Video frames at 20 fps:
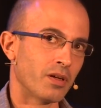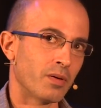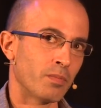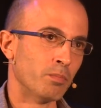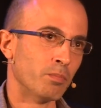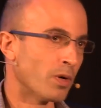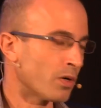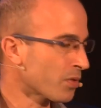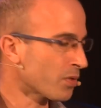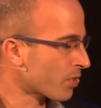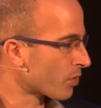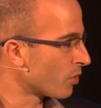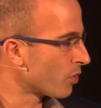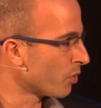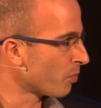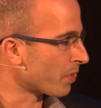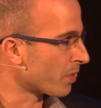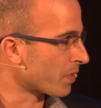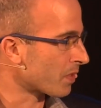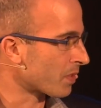most
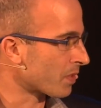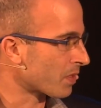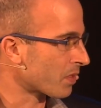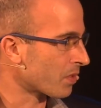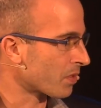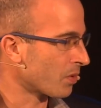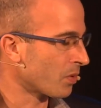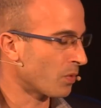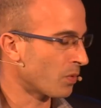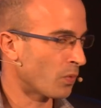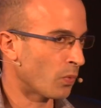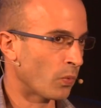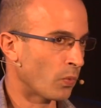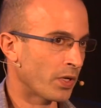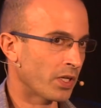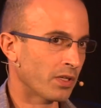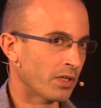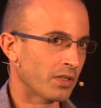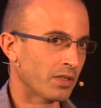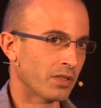humans
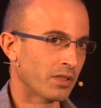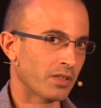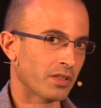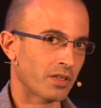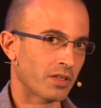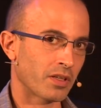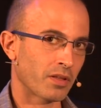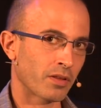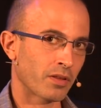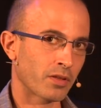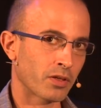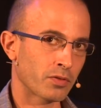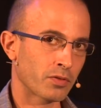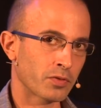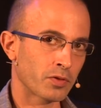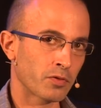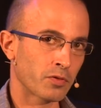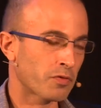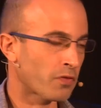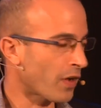will
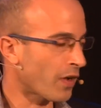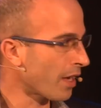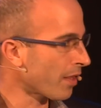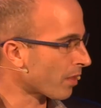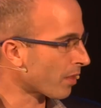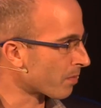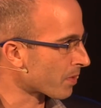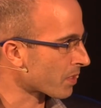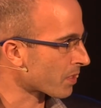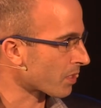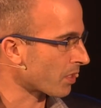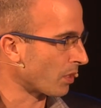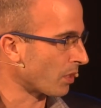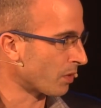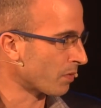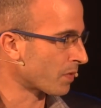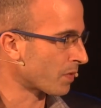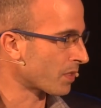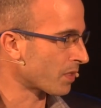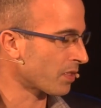therefore find
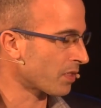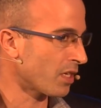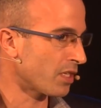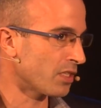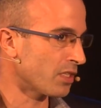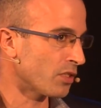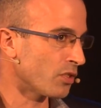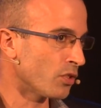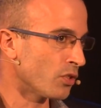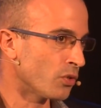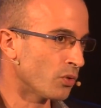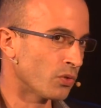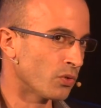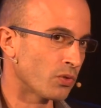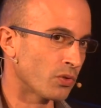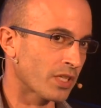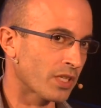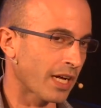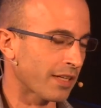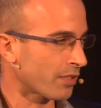themselves in a
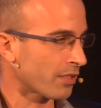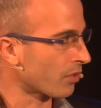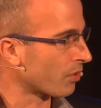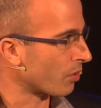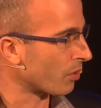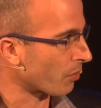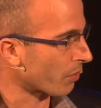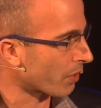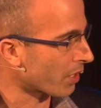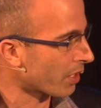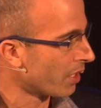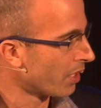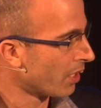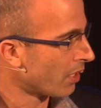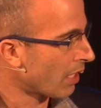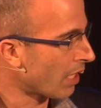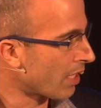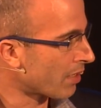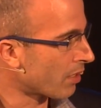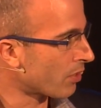new category,
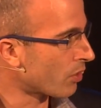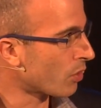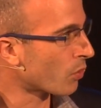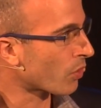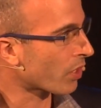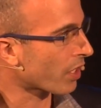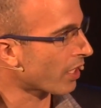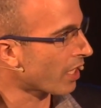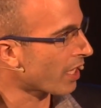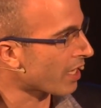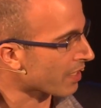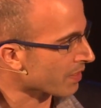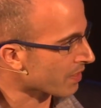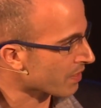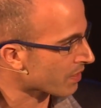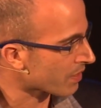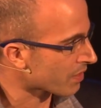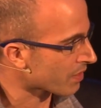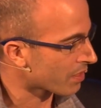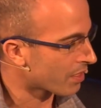in a new
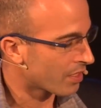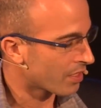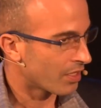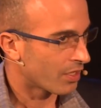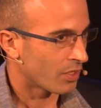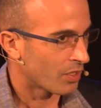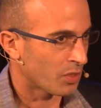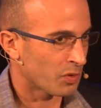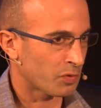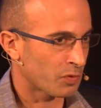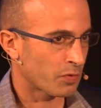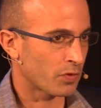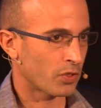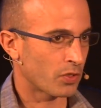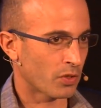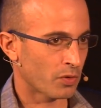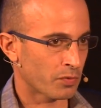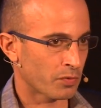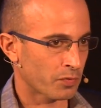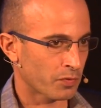class of,
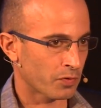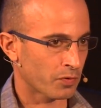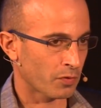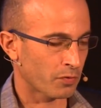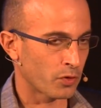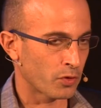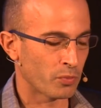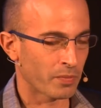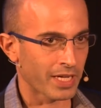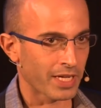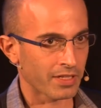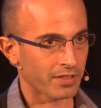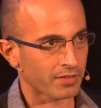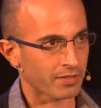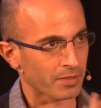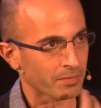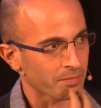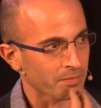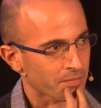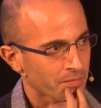of, of
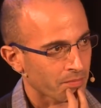humanity.